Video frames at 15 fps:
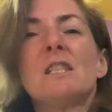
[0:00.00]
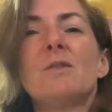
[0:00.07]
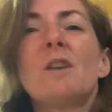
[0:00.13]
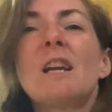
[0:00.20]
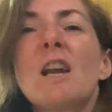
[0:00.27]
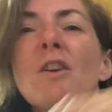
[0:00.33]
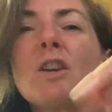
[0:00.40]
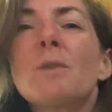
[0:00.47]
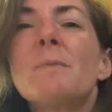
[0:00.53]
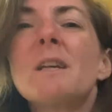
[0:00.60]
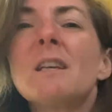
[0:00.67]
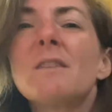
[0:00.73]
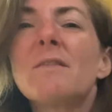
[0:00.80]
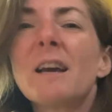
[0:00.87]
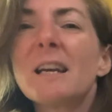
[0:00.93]
Right now you're
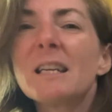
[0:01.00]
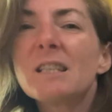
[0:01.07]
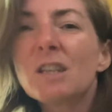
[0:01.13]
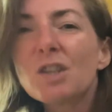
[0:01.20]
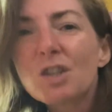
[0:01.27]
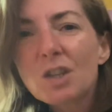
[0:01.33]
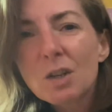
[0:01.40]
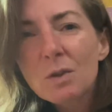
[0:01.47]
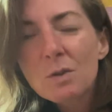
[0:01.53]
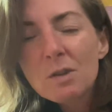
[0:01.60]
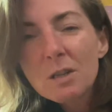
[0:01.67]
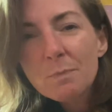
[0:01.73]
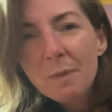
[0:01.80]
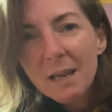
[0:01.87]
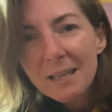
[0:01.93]
being invited to
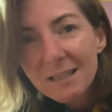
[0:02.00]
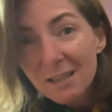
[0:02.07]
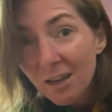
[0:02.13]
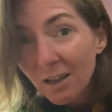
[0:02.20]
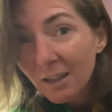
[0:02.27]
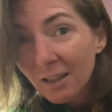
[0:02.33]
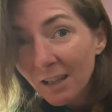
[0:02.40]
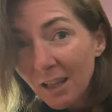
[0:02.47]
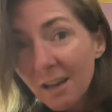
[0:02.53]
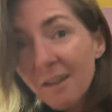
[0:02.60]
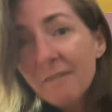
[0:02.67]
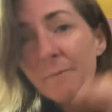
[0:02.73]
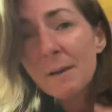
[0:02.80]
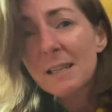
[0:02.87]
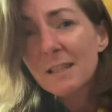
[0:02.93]
choose based on
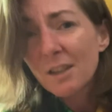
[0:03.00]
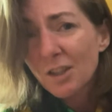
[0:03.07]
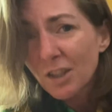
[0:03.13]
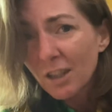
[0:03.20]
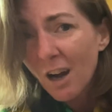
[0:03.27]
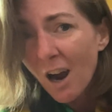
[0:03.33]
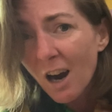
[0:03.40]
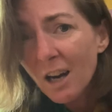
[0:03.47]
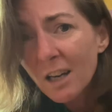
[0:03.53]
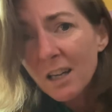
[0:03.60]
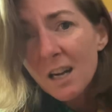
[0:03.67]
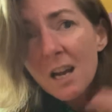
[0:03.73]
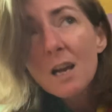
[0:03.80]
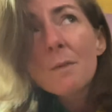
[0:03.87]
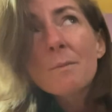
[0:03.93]
love, based on your
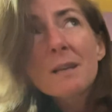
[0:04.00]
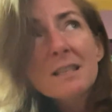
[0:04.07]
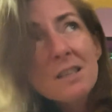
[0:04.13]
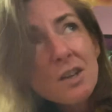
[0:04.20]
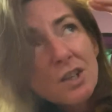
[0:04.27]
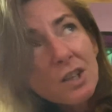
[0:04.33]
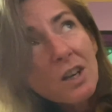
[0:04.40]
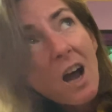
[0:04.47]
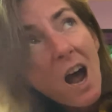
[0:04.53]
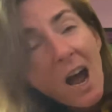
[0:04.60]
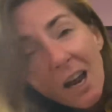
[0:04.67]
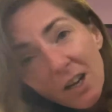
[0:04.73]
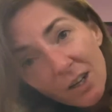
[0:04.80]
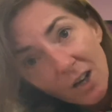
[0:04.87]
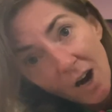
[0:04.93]
heart, based on your
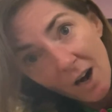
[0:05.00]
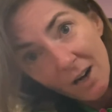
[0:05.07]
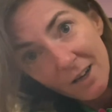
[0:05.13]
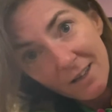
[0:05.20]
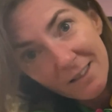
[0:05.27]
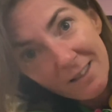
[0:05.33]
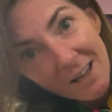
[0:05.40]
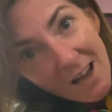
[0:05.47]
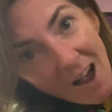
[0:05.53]
higher heart,